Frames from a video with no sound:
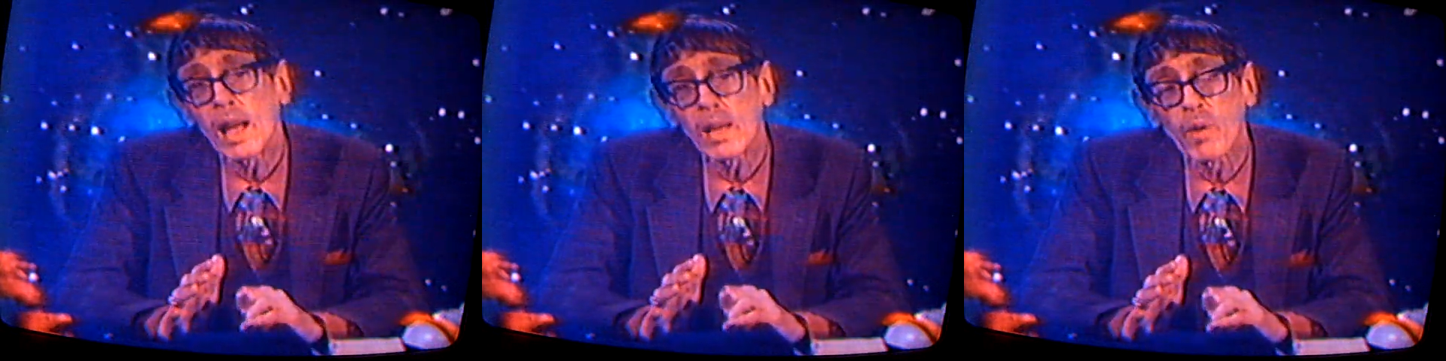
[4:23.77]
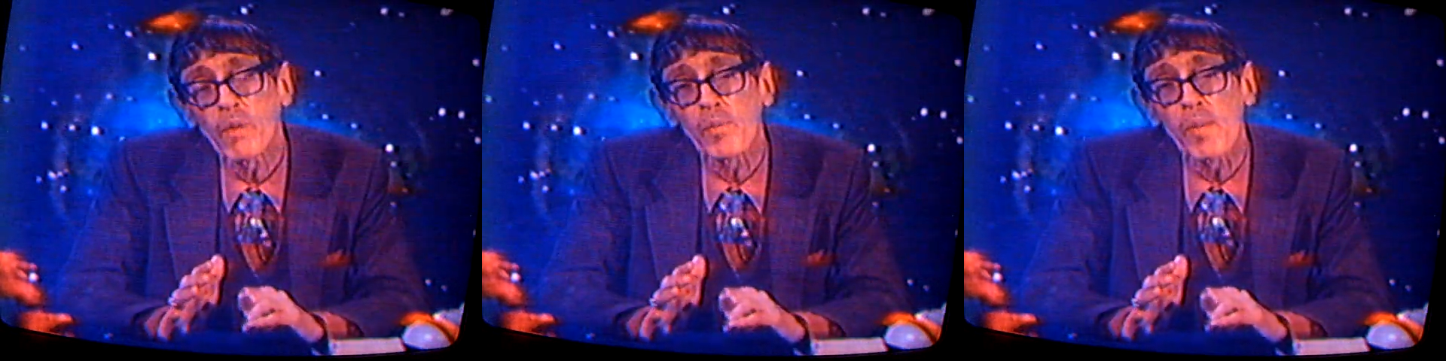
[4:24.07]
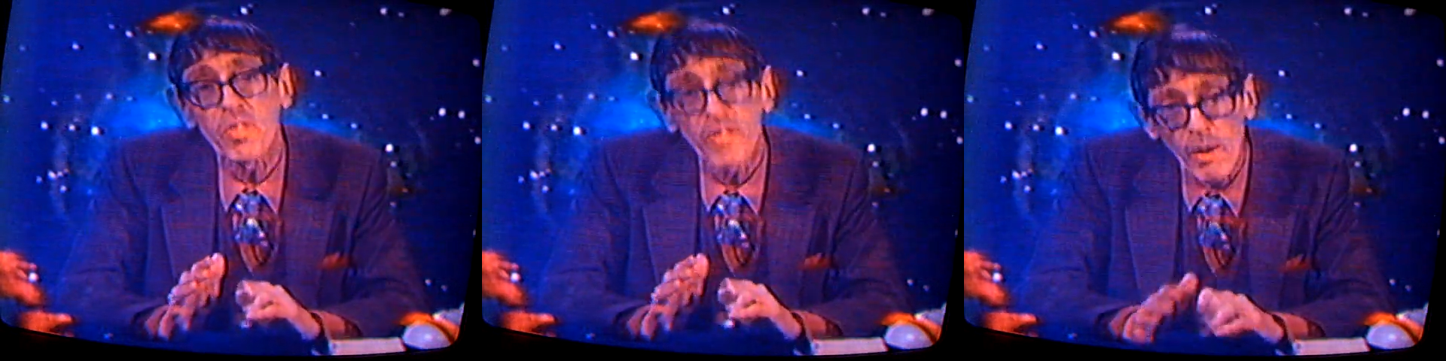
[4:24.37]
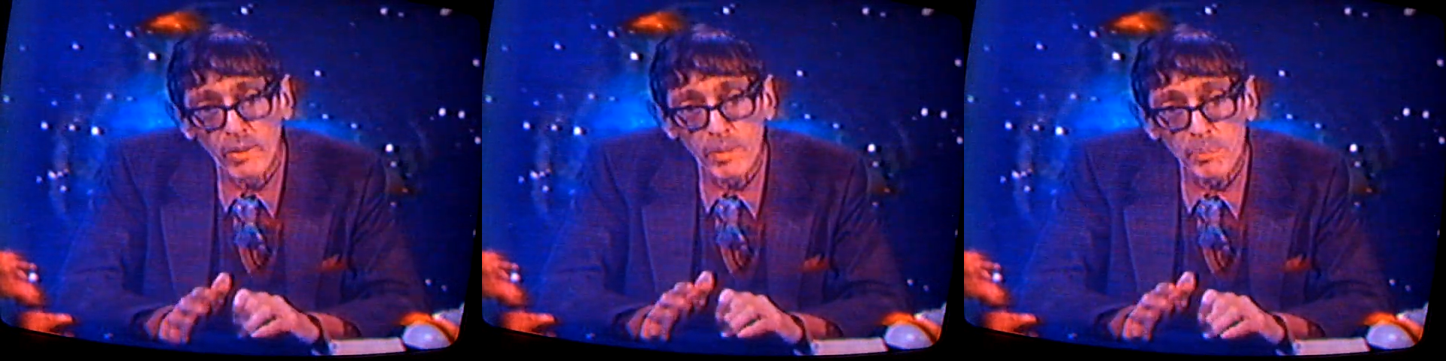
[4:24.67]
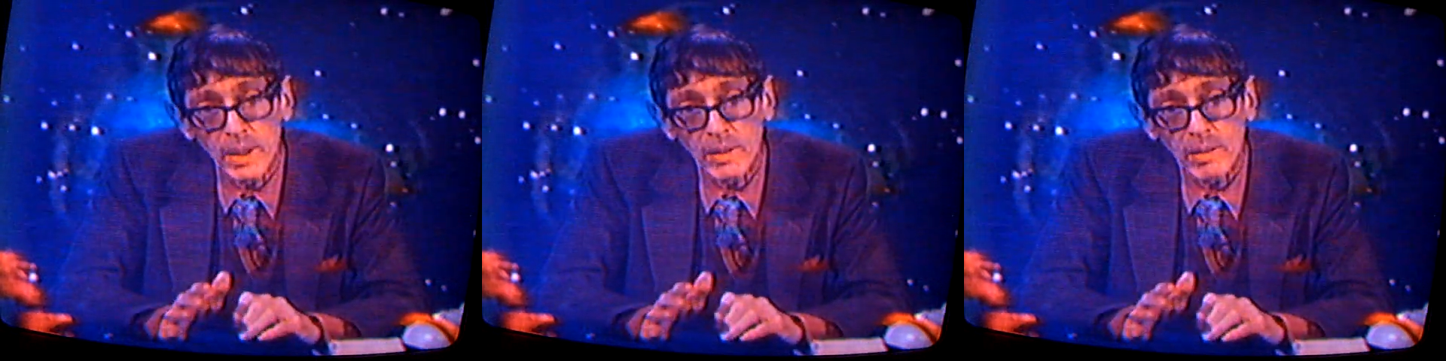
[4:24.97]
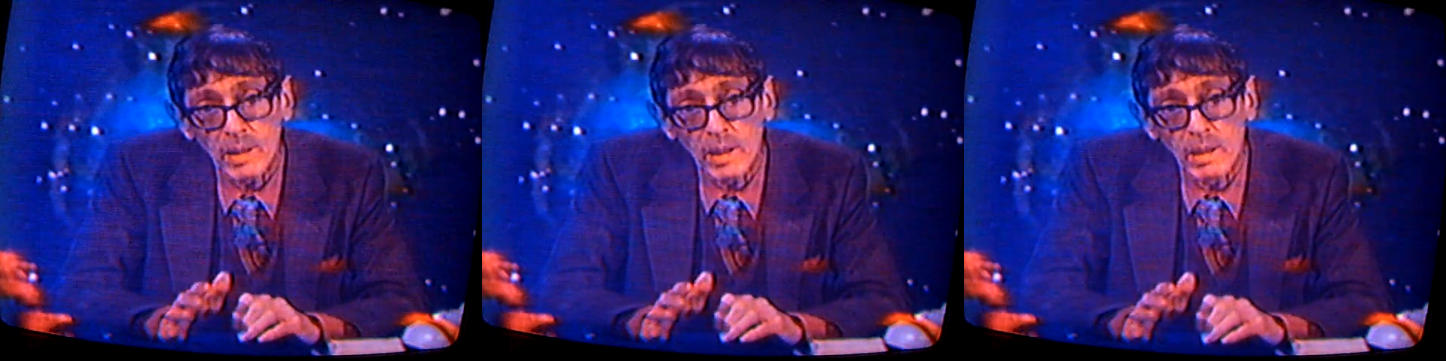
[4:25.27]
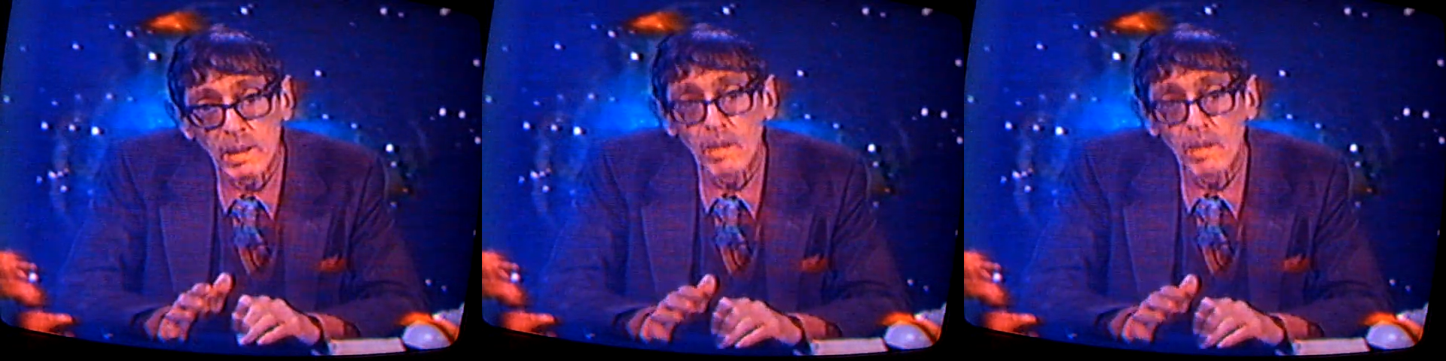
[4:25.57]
anywhere from 1000 B.C.